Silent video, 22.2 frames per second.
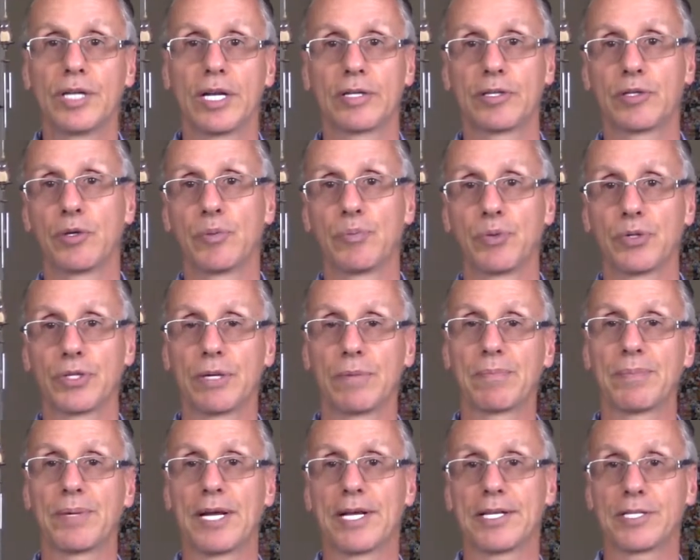that you put
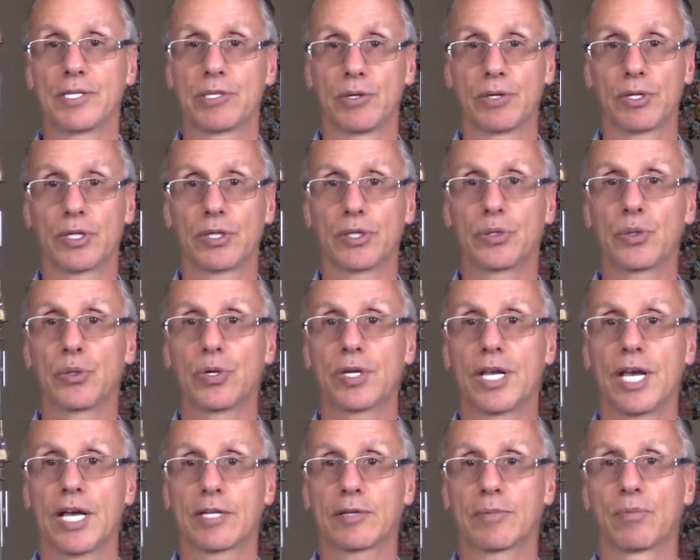in place in order to
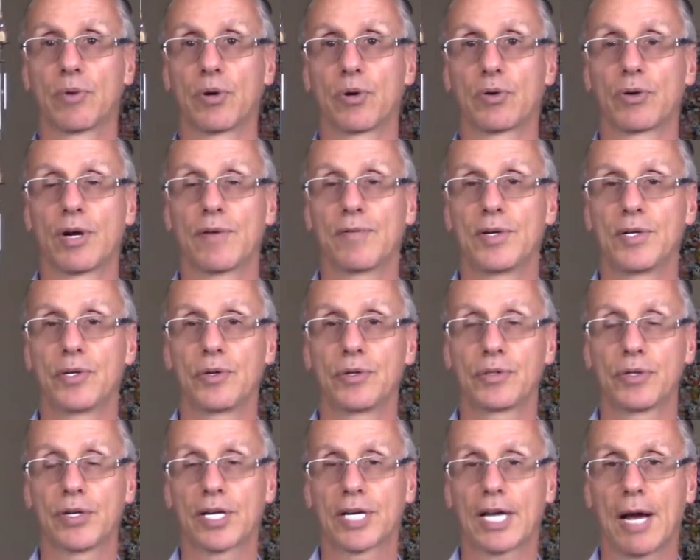get more revenue
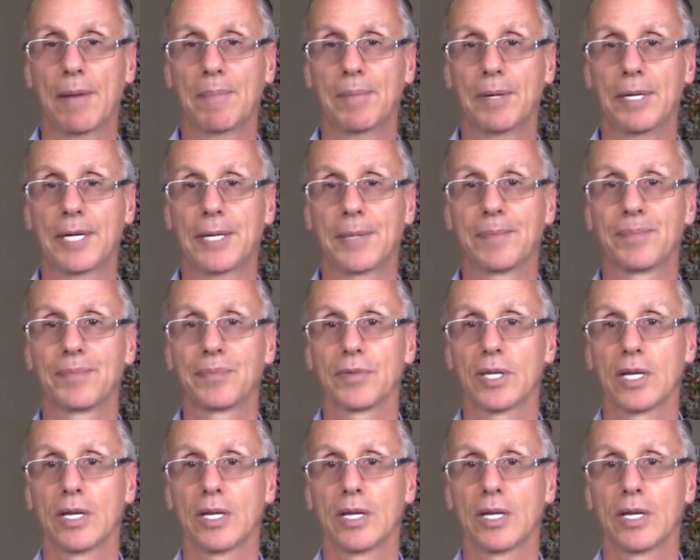into the company,